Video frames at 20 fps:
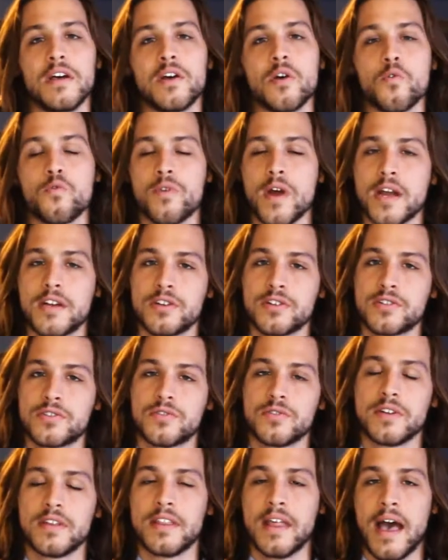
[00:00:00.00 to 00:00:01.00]

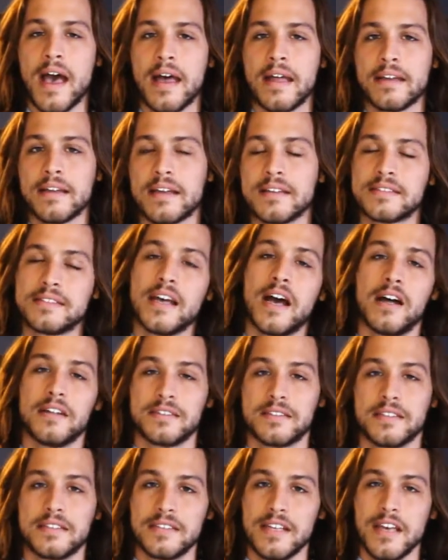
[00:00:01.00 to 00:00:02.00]
registry that
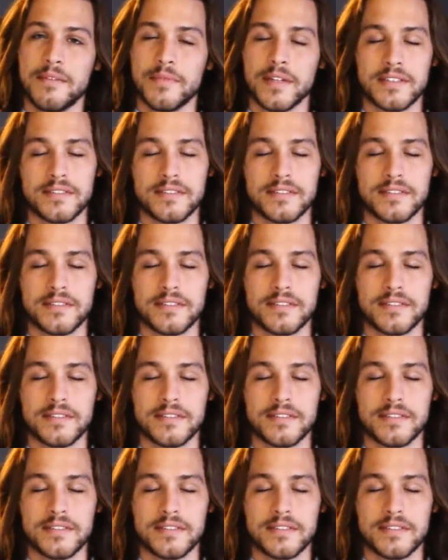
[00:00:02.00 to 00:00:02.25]
sounds the same.